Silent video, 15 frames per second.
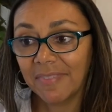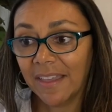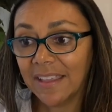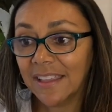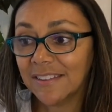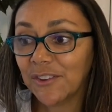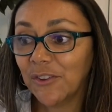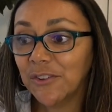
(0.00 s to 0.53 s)
I
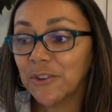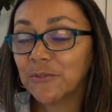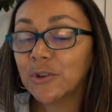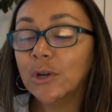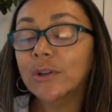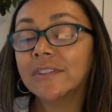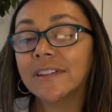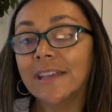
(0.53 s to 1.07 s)
guess only
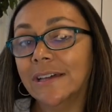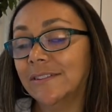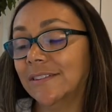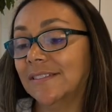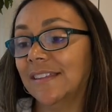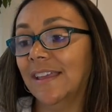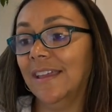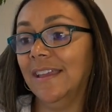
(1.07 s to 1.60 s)
Rue's allowed
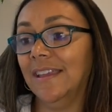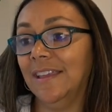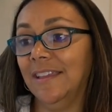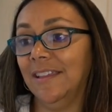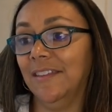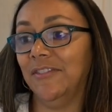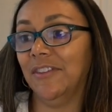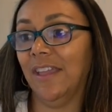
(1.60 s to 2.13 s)
to
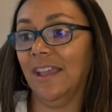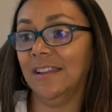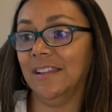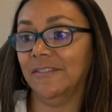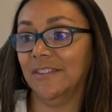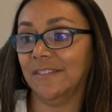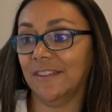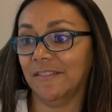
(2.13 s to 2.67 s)
say, if you can't
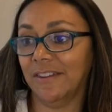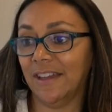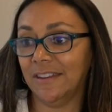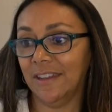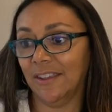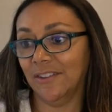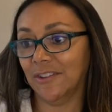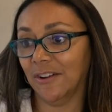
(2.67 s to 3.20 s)
love yourself, how
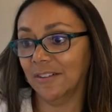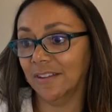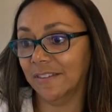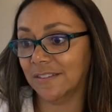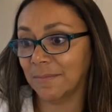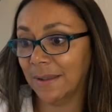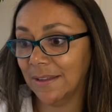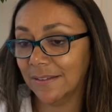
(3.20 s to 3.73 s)
in the hell are you going to
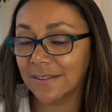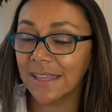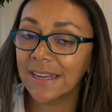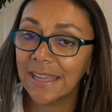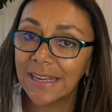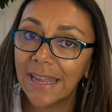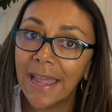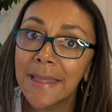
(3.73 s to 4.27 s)
love somebody else? Can
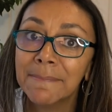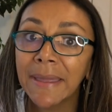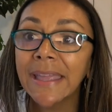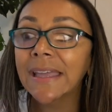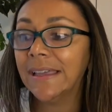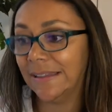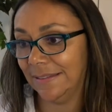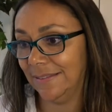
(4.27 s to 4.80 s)
I get an
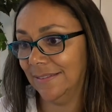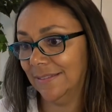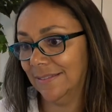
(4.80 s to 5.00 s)
amen?